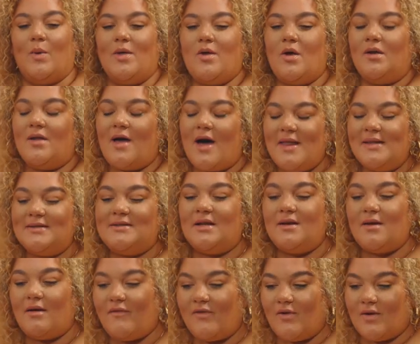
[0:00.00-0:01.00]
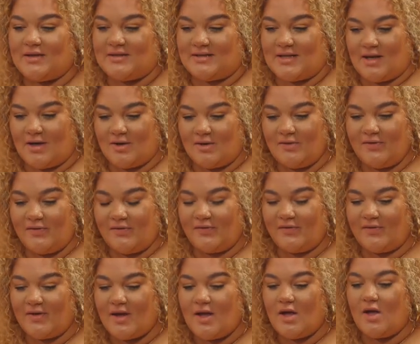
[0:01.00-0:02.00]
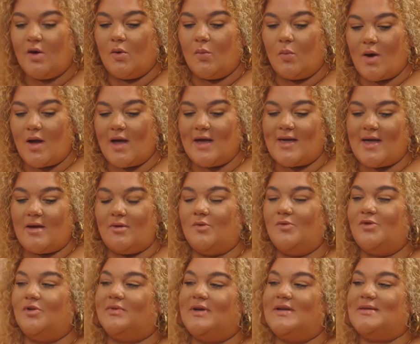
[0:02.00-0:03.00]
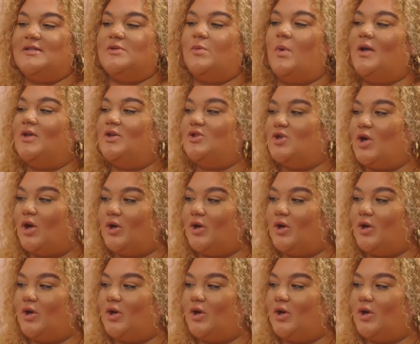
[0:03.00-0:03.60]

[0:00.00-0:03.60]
When you're learning to love yourself, work out all the reasons why you